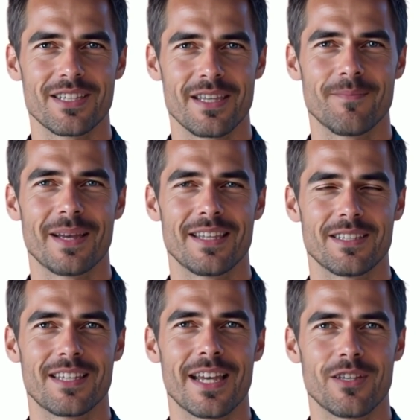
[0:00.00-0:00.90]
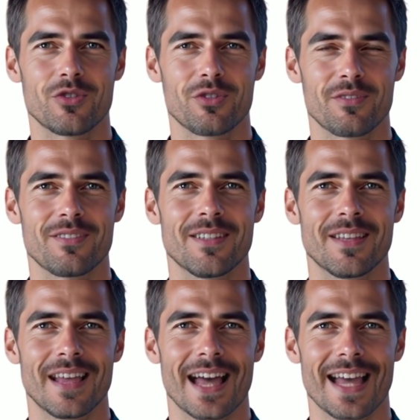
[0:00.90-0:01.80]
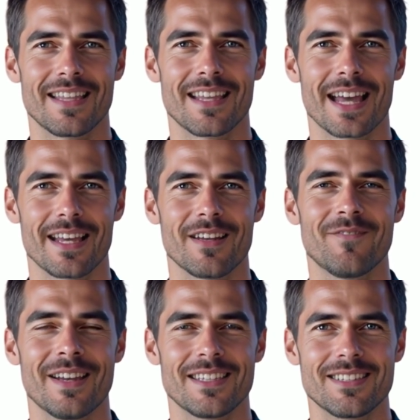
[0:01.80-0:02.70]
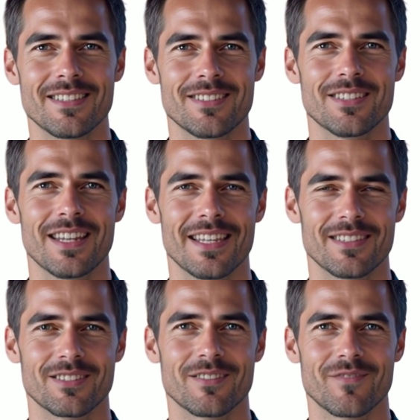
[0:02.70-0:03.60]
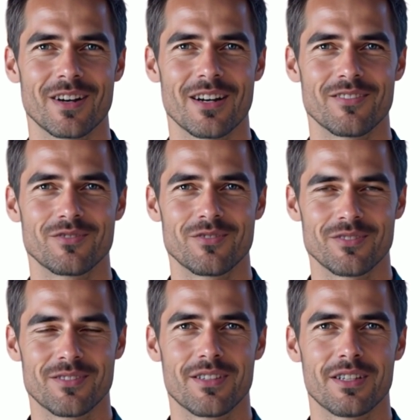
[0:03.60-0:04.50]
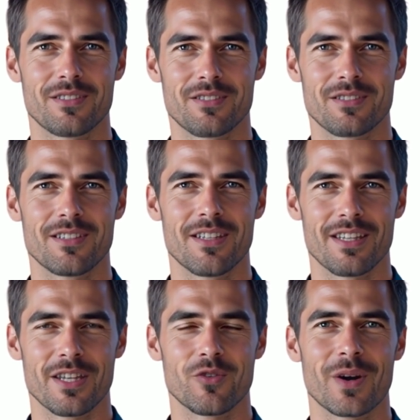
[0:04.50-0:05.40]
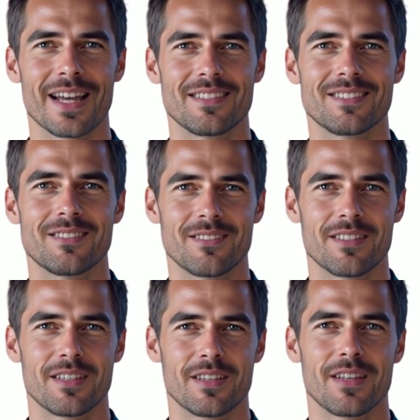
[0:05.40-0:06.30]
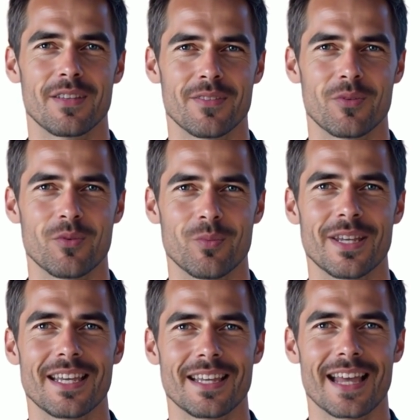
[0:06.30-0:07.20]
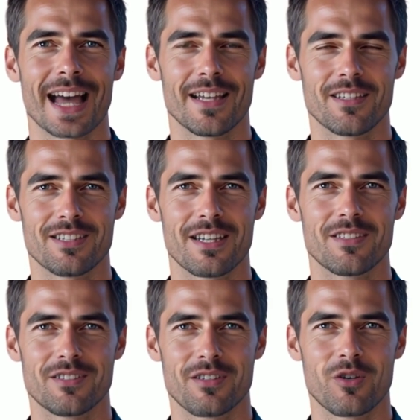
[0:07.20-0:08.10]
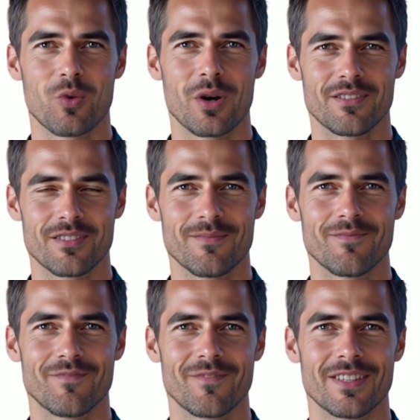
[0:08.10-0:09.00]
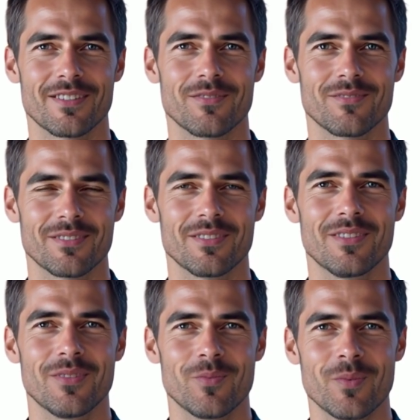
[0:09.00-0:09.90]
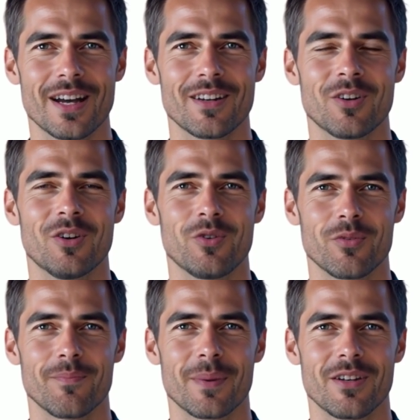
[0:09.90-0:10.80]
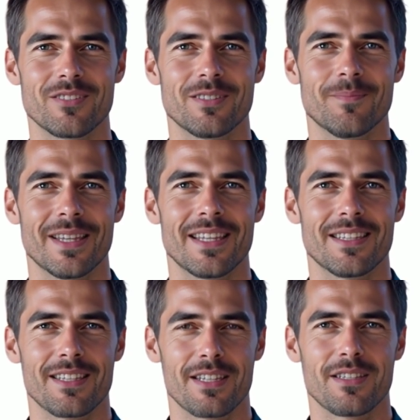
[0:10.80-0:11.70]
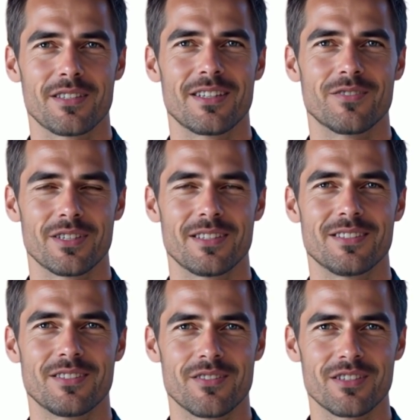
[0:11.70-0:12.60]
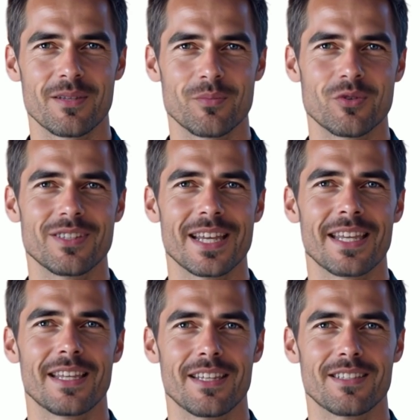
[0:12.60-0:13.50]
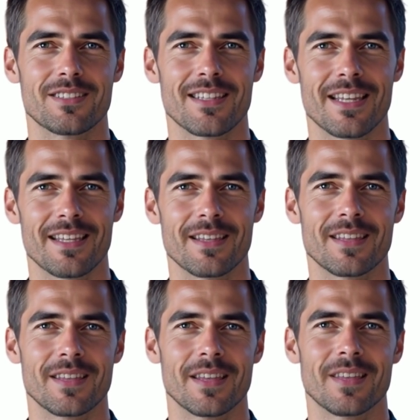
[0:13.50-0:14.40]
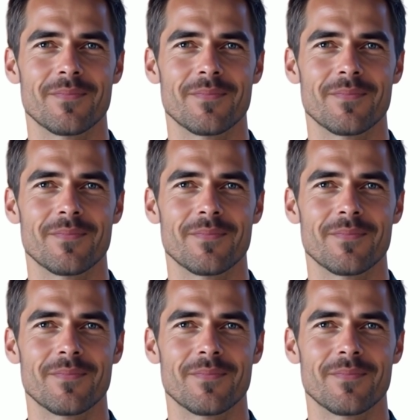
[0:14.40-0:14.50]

But in meditation and elevated states of consciousness, he writes, we can access the quantum field where all possibilities exist simultaneously,